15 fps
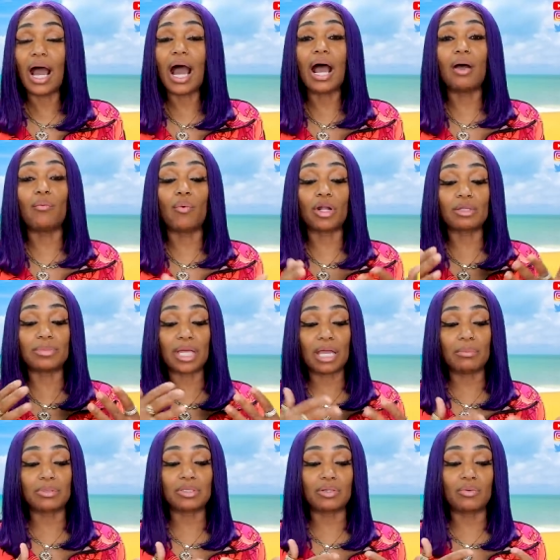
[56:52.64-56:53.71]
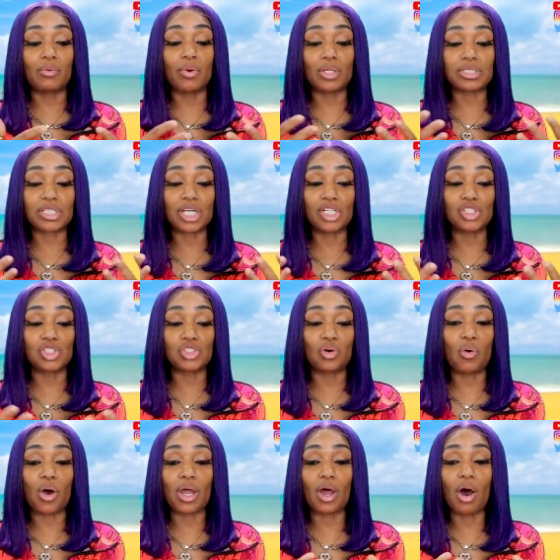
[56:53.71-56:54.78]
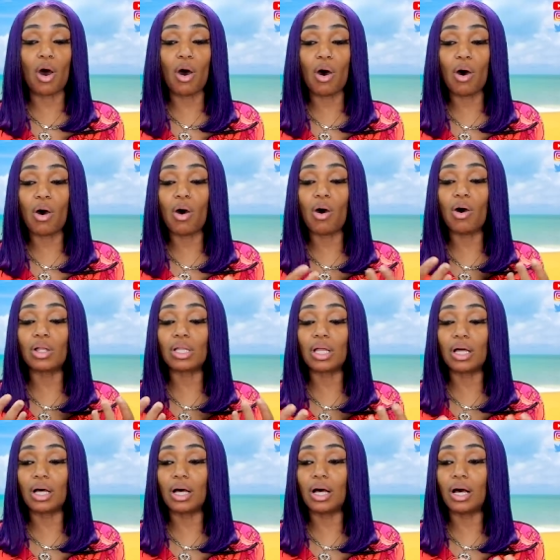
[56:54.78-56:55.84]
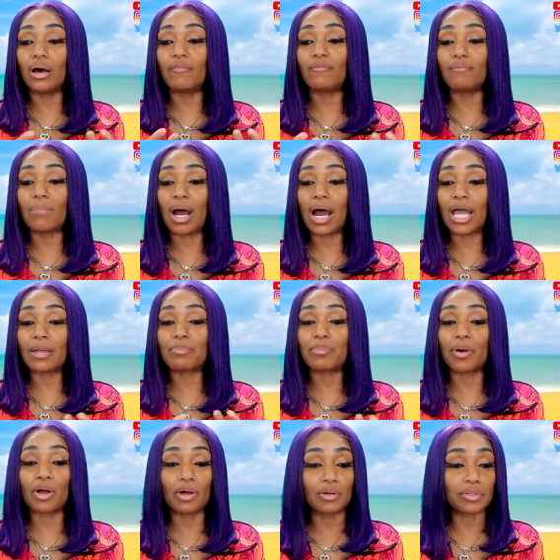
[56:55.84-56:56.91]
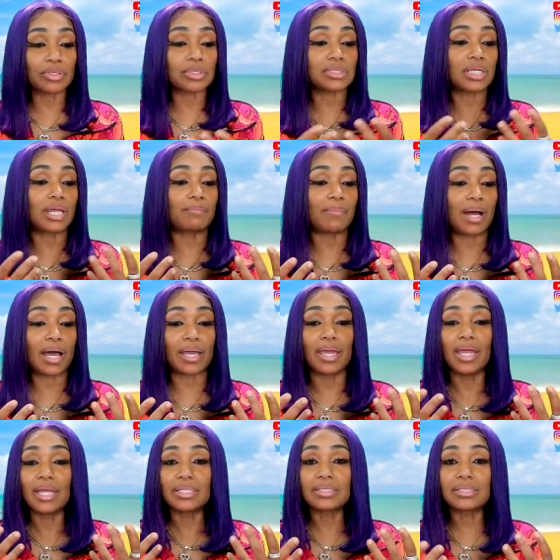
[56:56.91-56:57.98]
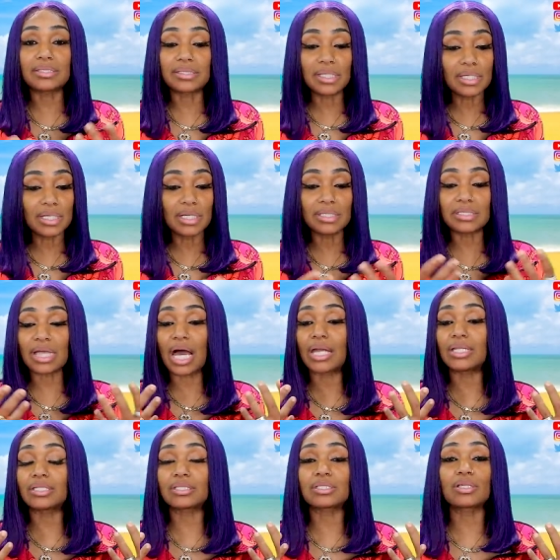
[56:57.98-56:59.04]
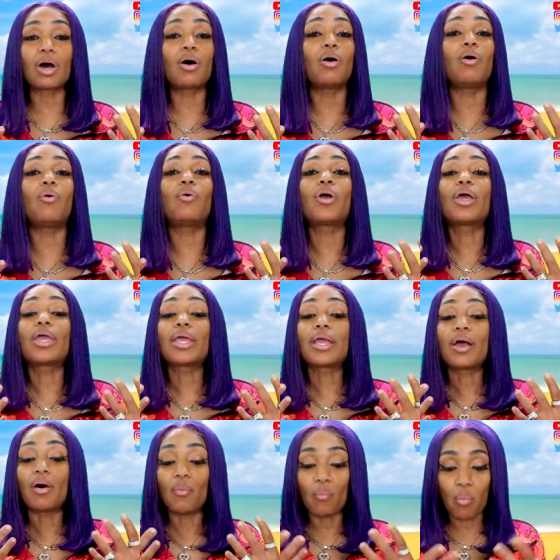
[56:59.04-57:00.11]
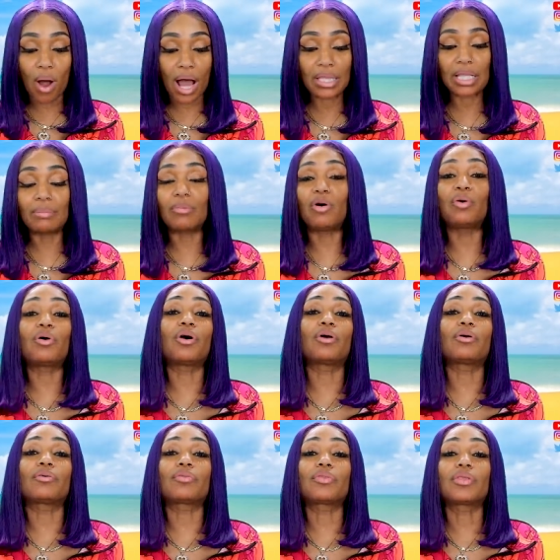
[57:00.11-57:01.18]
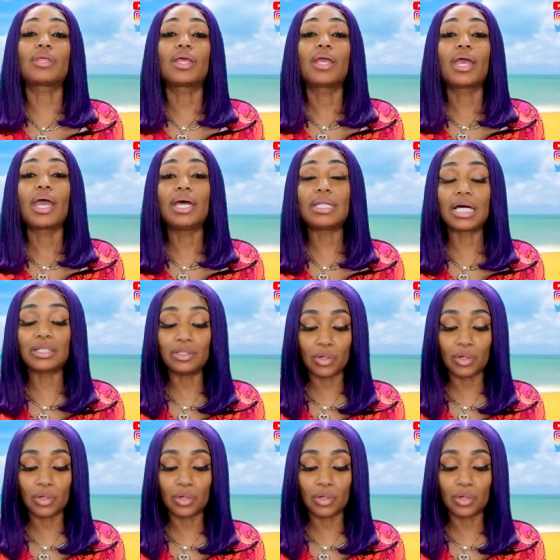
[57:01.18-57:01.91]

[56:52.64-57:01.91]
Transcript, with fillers: I want to be able to to enjoy all of my perks and my seeds I didn't sown while I'm on earth. And I